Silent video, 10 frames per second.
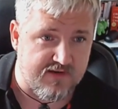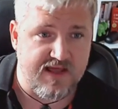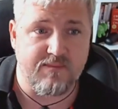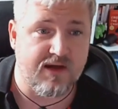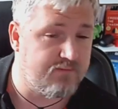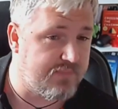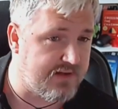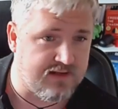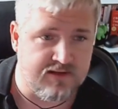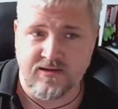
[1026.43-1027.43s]
And that might
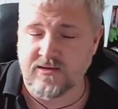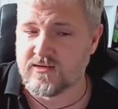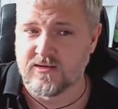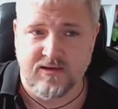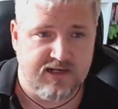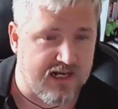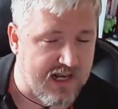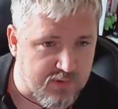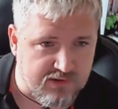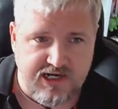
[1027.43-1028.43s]
be
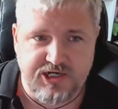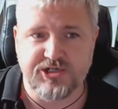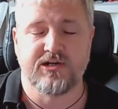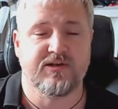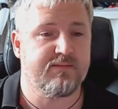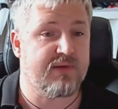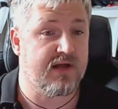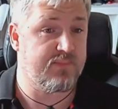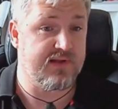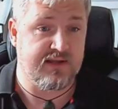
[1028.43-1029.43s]
collaboration, it
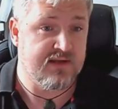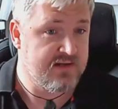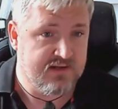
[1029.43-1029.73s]
might be